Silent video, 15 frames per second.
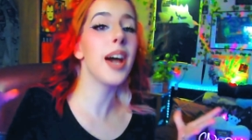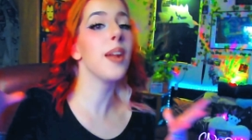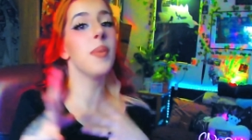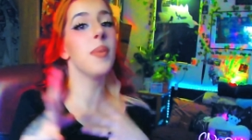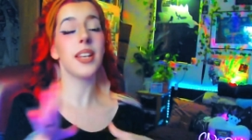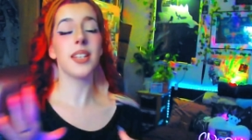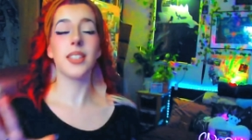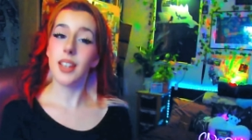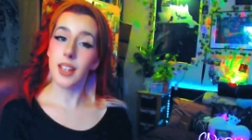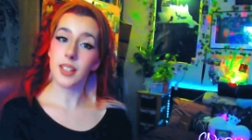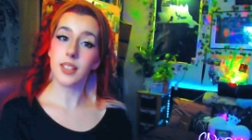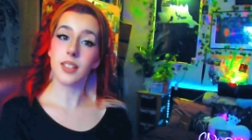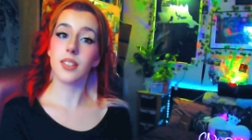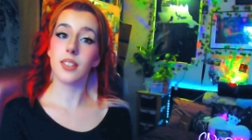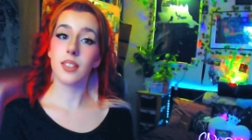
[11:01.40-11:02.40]
makes
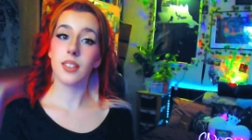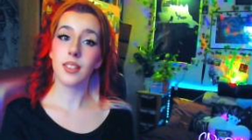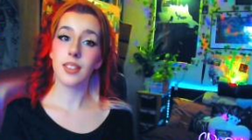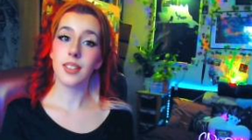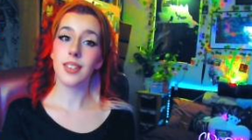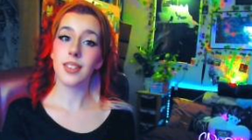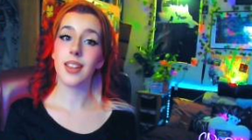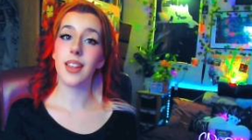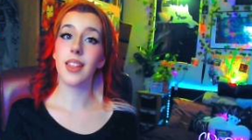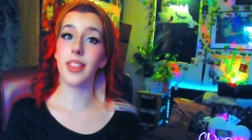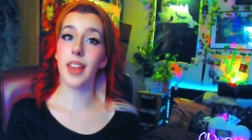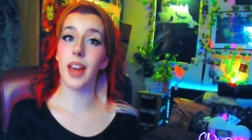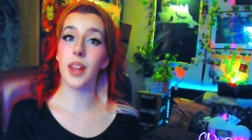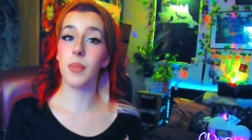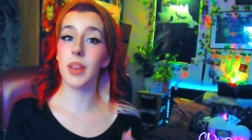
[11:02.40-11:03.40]
sense
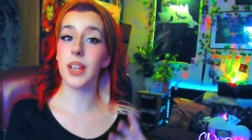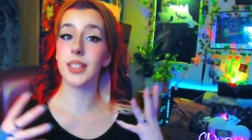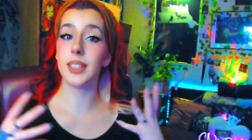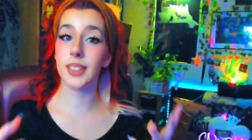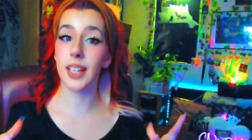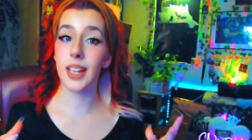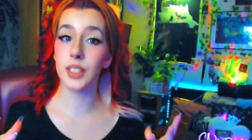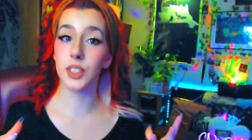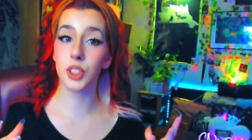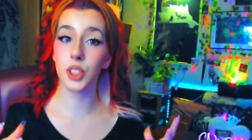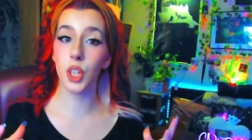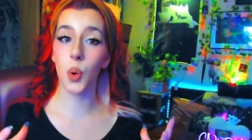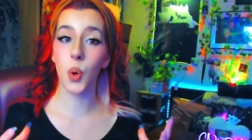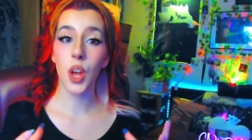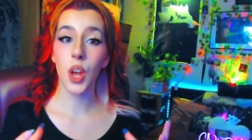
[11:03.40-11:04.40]
that makes sense
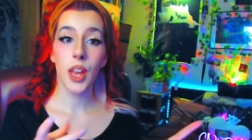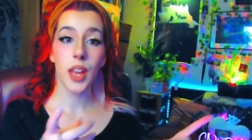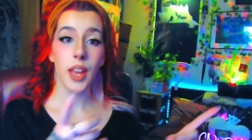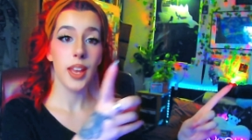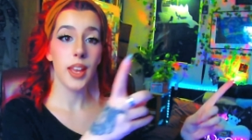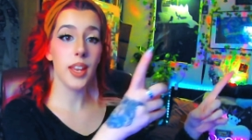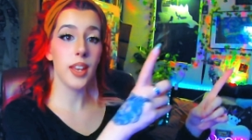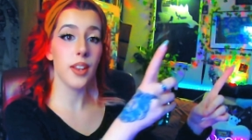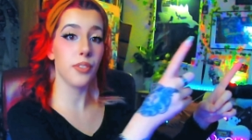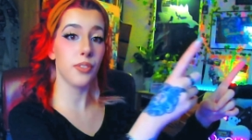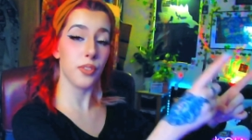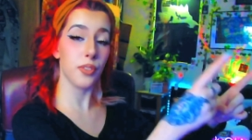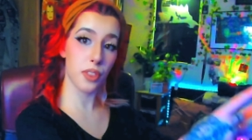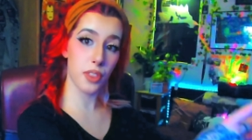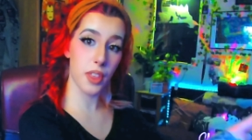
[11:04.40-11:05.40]
so if
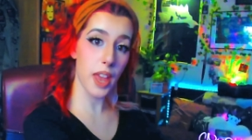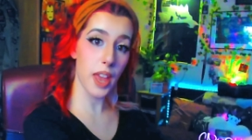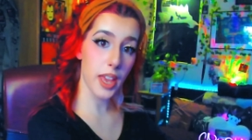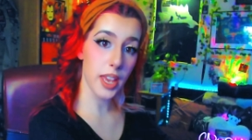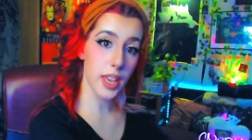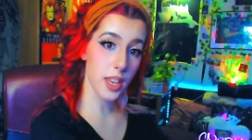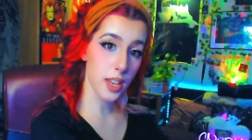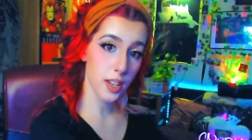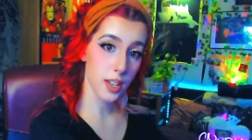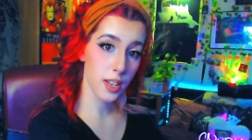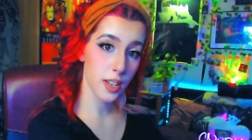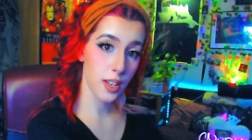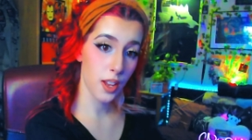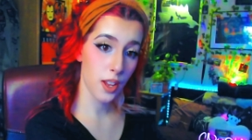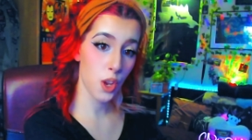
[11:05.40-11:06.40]
they
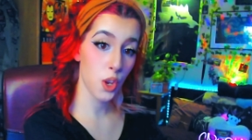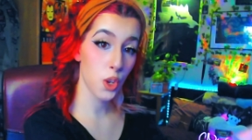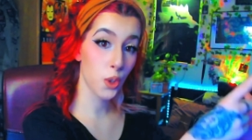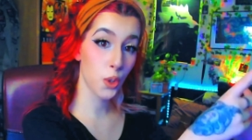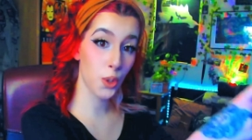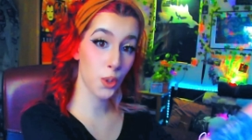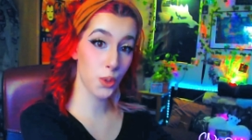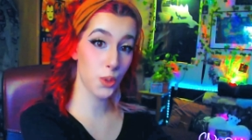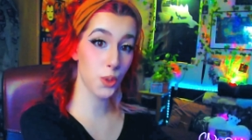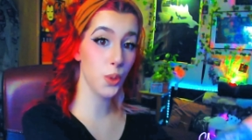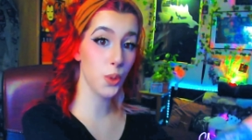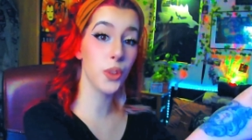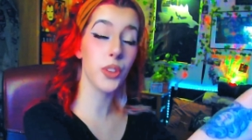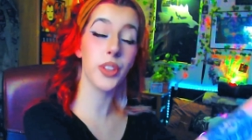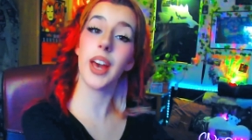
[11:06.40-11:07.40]
could
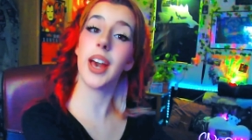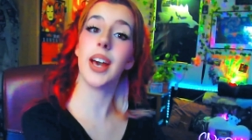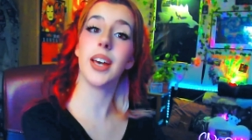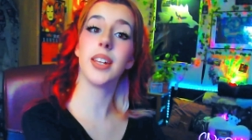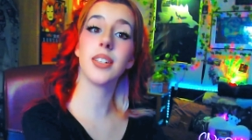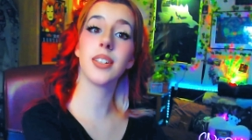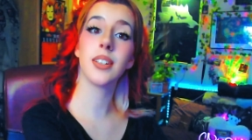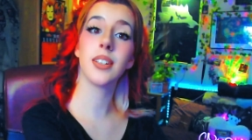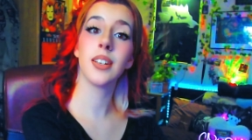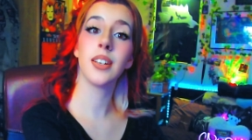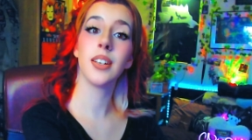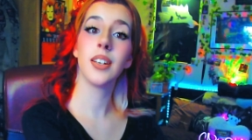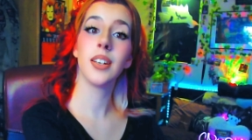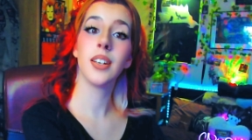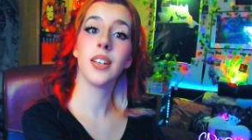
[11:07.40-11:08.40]
do that,
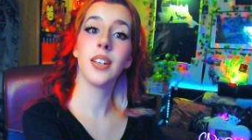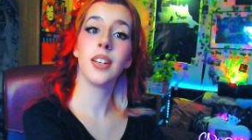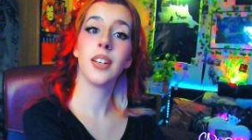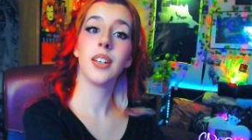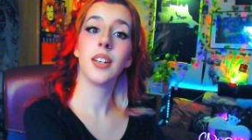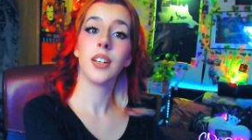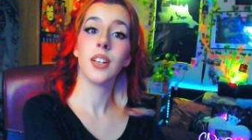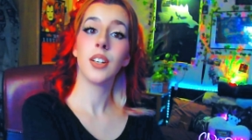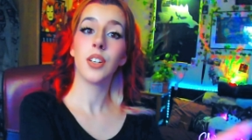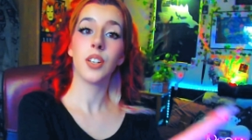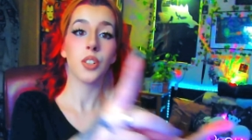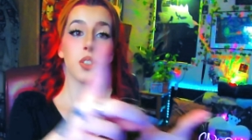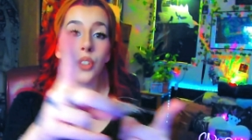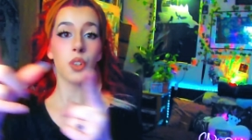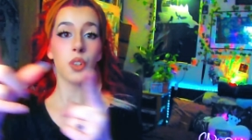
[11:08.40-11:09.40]

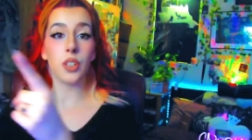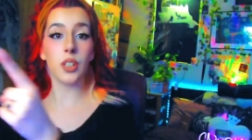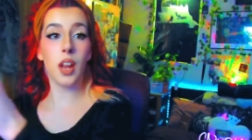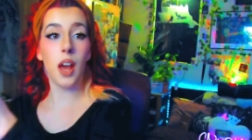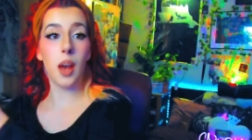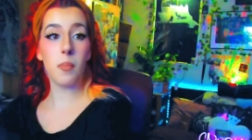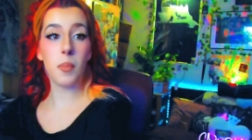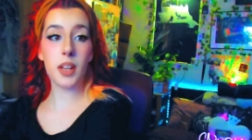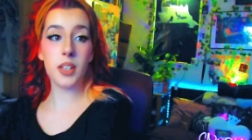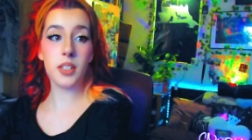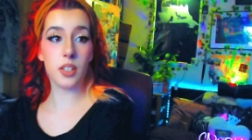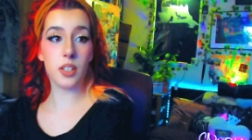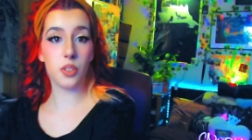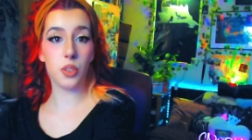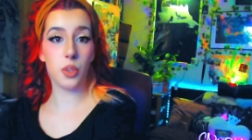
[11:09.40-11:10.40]
couldn't
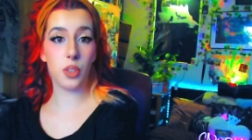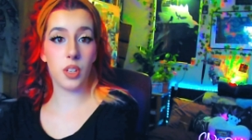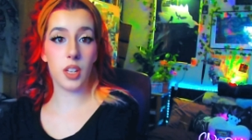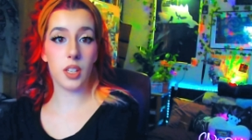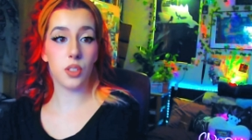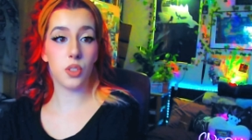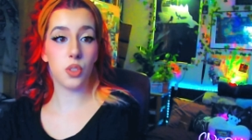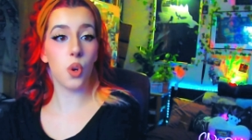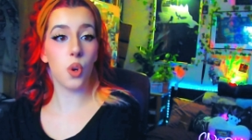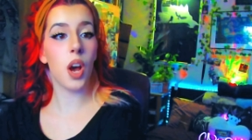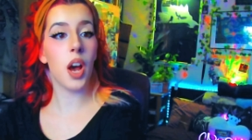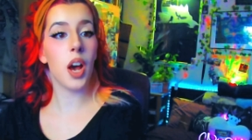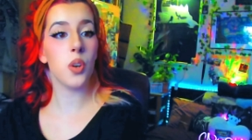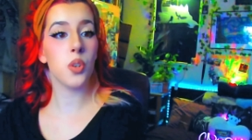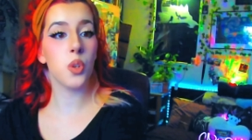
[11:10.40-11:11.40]
Amanda do that? So
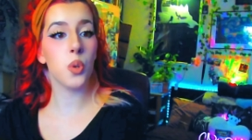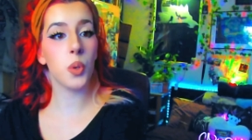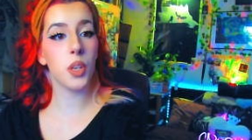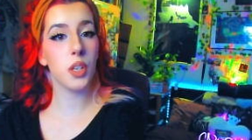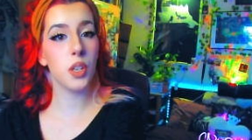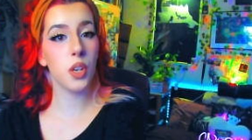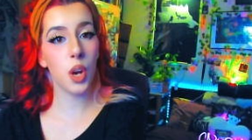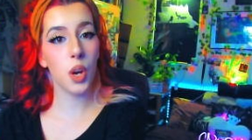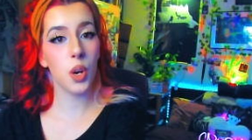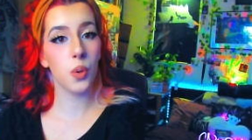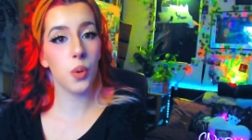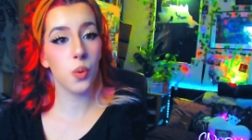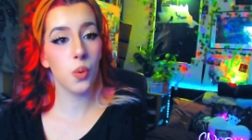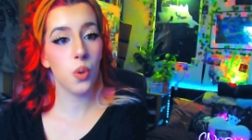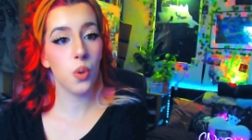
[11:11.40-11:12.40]
how do we know?